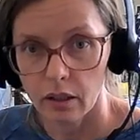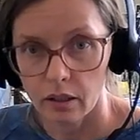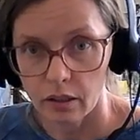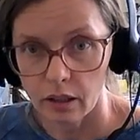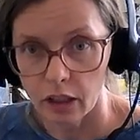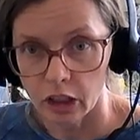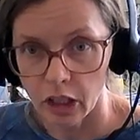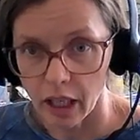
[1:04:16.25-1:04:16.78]

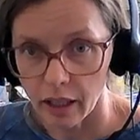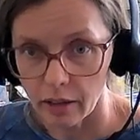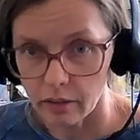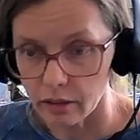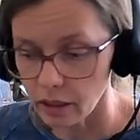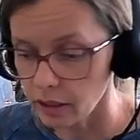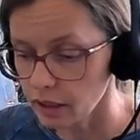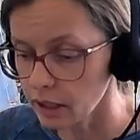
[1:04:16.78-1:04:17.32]
The shadows
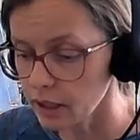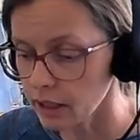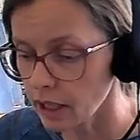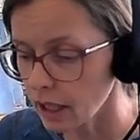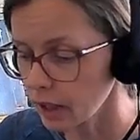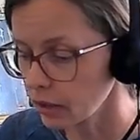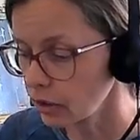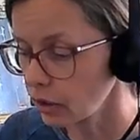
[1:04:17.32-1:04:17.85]
on this
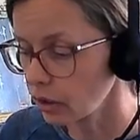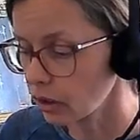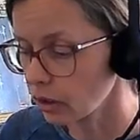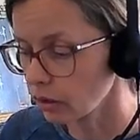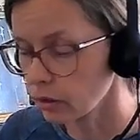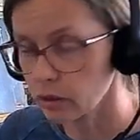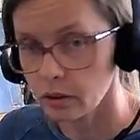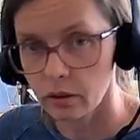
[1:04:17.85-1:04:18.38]
side look
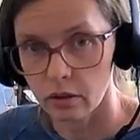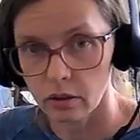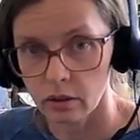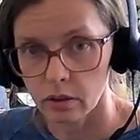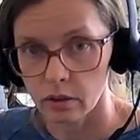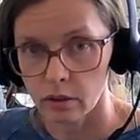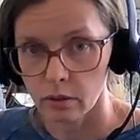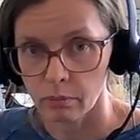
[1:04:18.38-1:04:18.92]

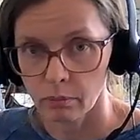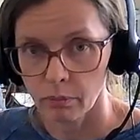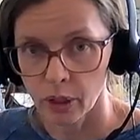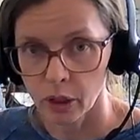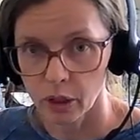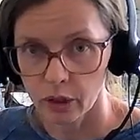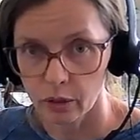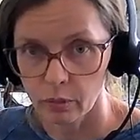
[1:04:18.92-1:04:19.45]

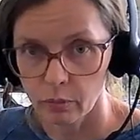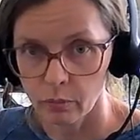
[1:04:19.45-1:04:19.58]
blue.